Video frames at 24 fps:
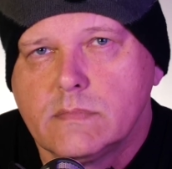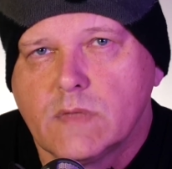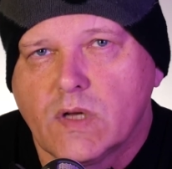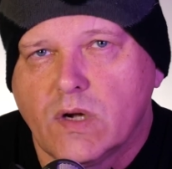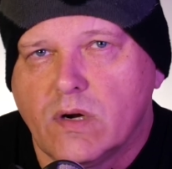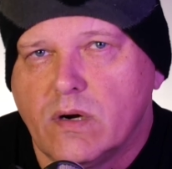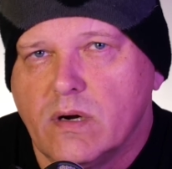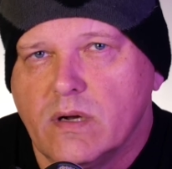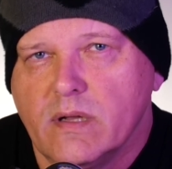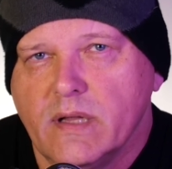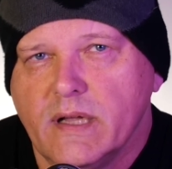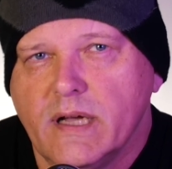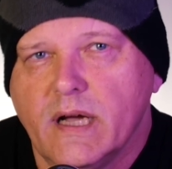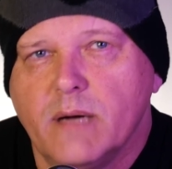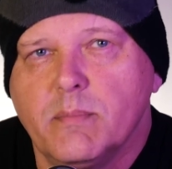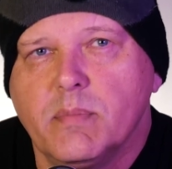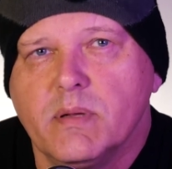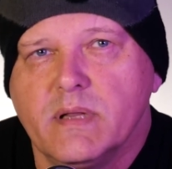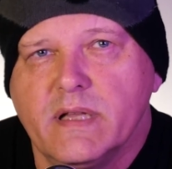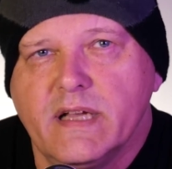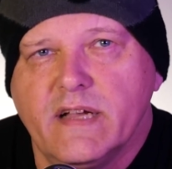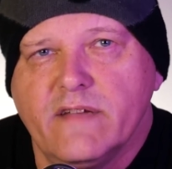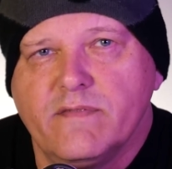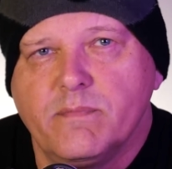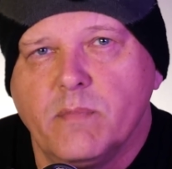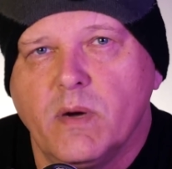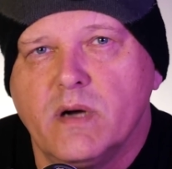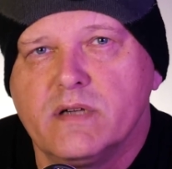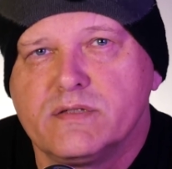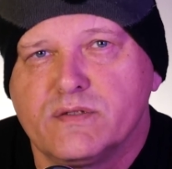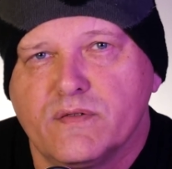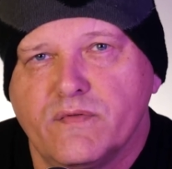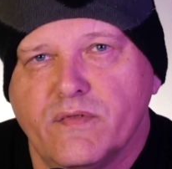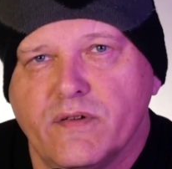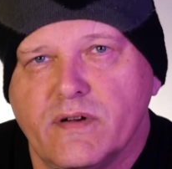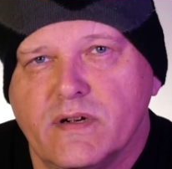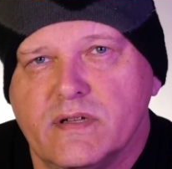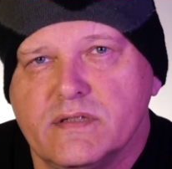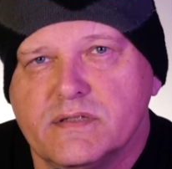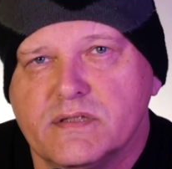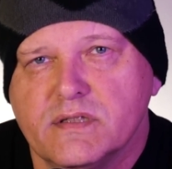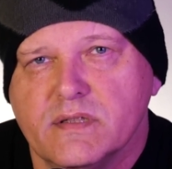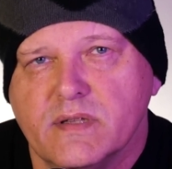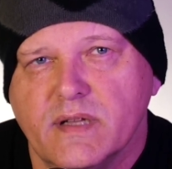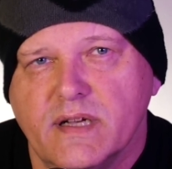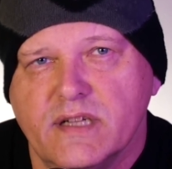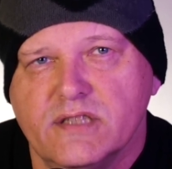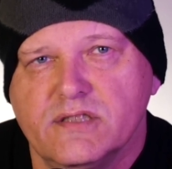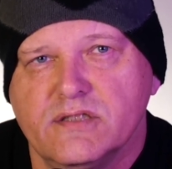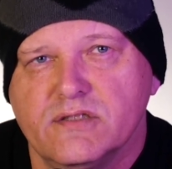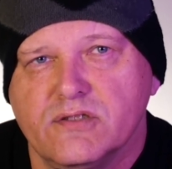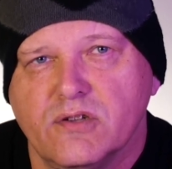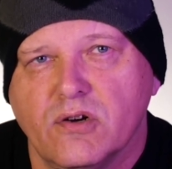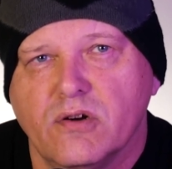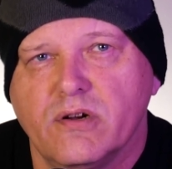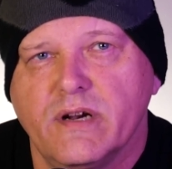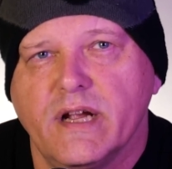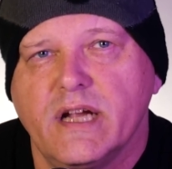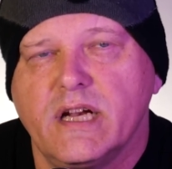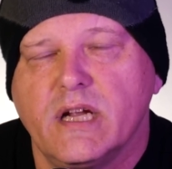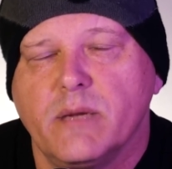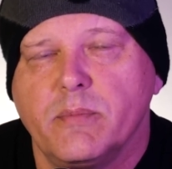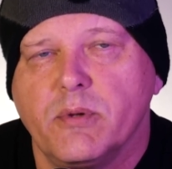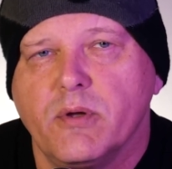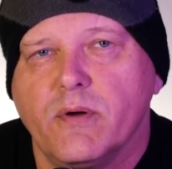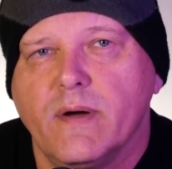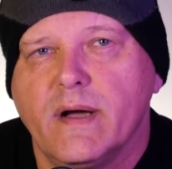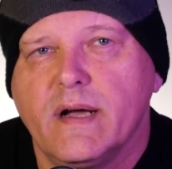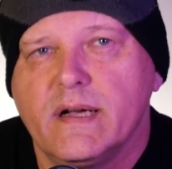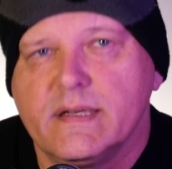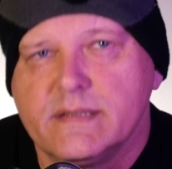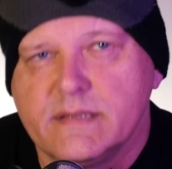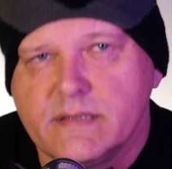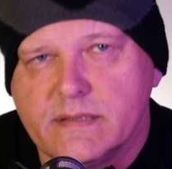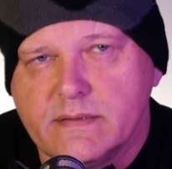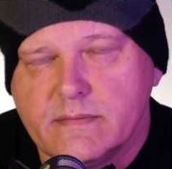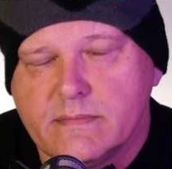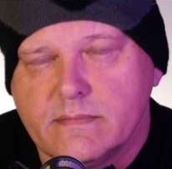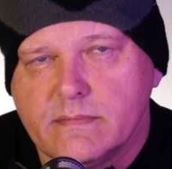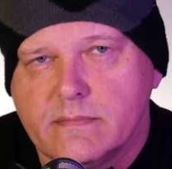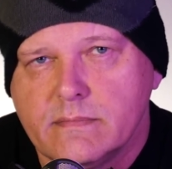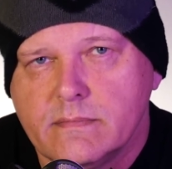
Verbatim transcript: Currently, I believe most of their installations are on AWS.